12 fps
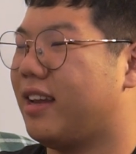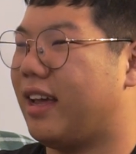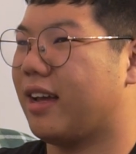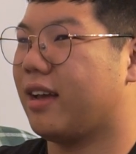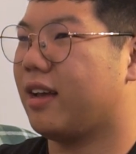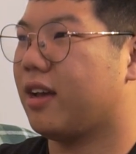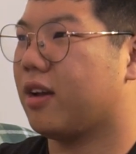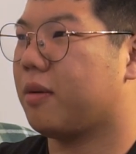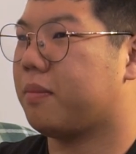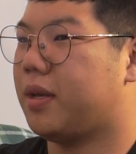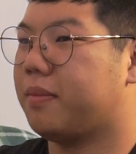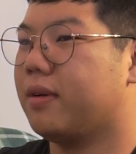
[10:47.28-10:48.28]
Like
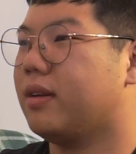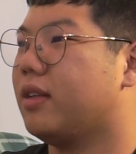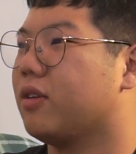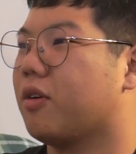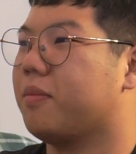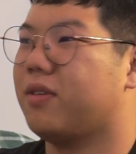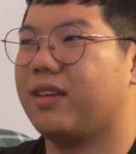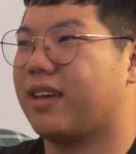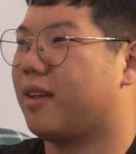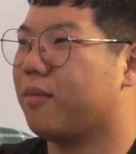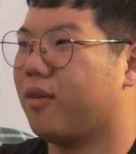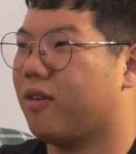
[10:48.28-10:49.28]
people need to
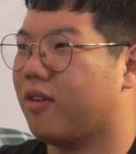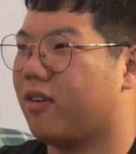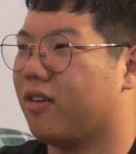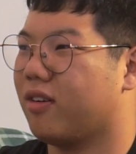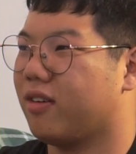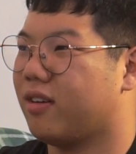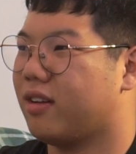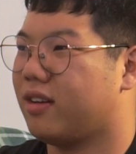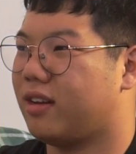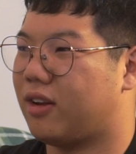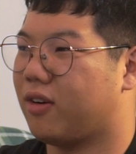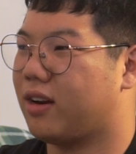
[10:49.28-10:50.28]
communicate more.
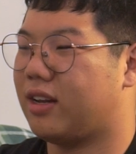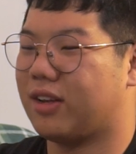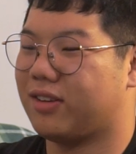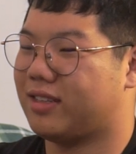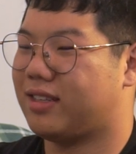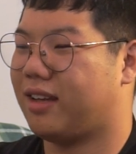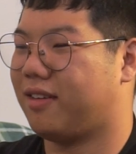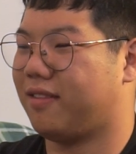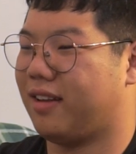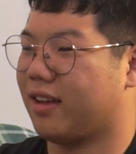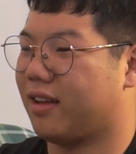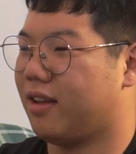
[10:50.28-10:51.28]
They're not clear on stuff.
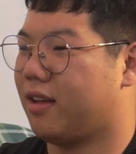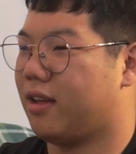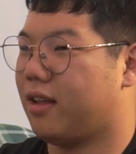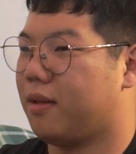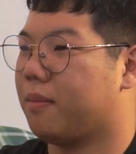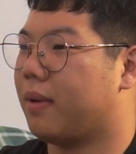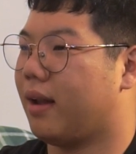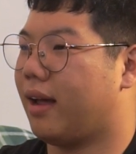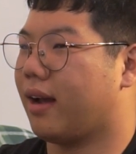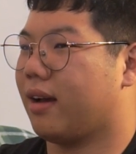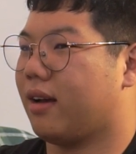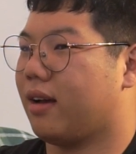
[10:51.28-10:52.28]
Like, but
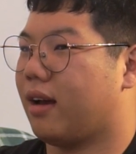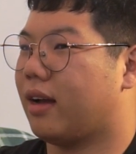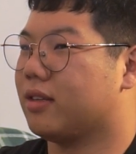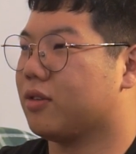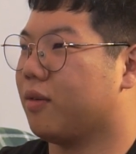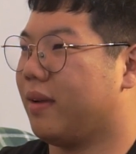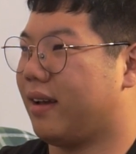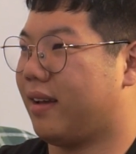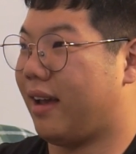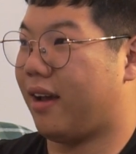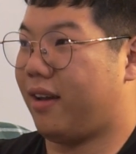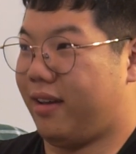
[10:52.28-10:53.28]
like I just hope like
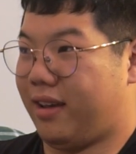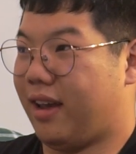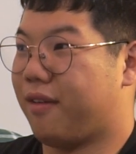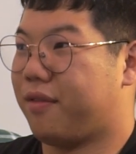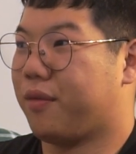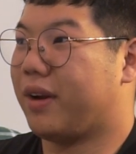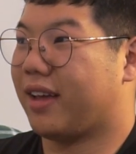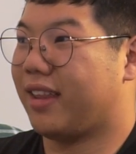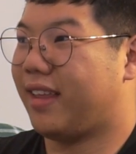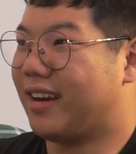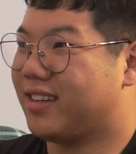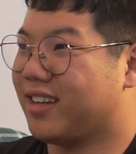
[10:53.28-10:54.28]
everyone can
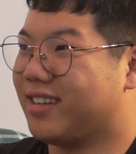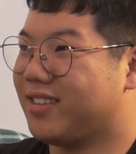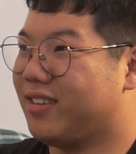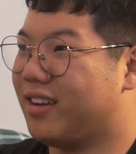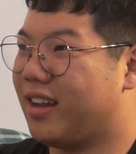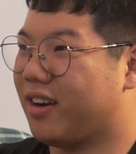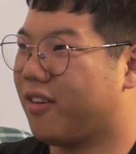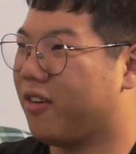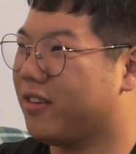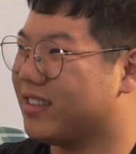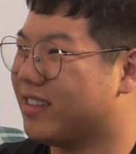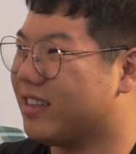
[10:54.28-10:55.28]
take the chance to learn and grow, isn't